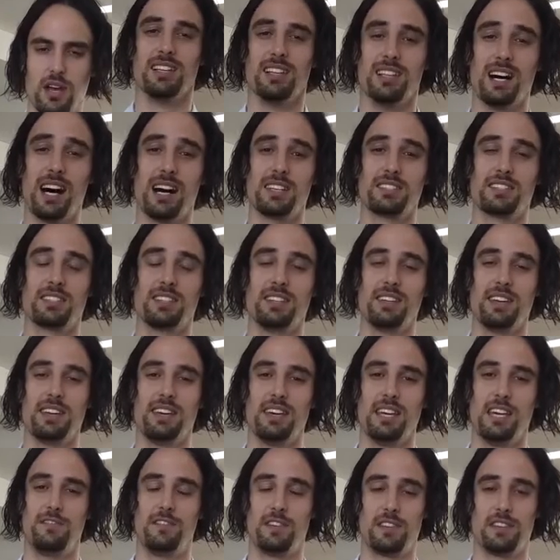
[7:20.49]
Lastly,
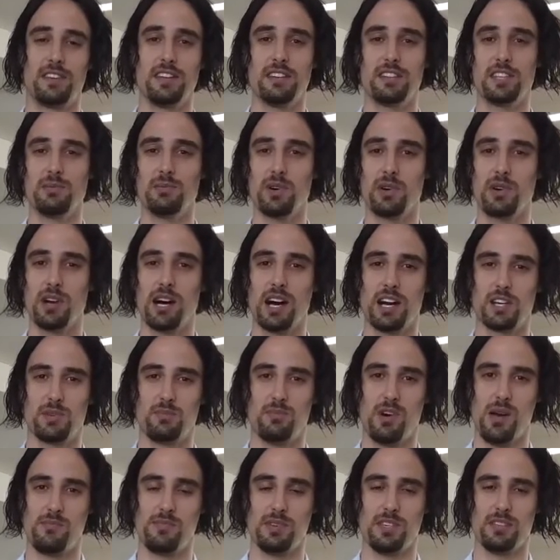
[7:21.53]
if you think the Mirage
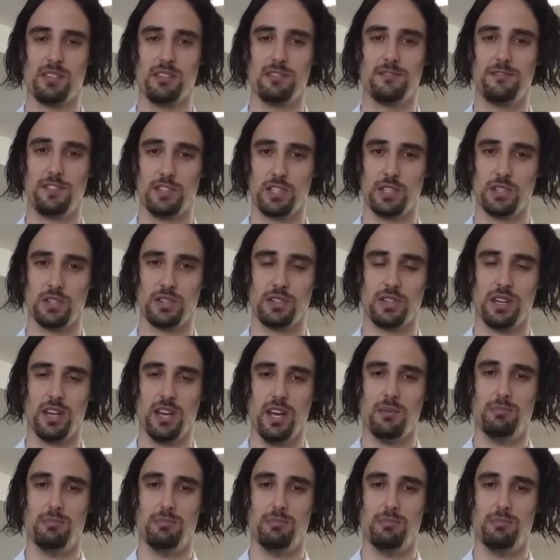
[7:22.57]
might be for you,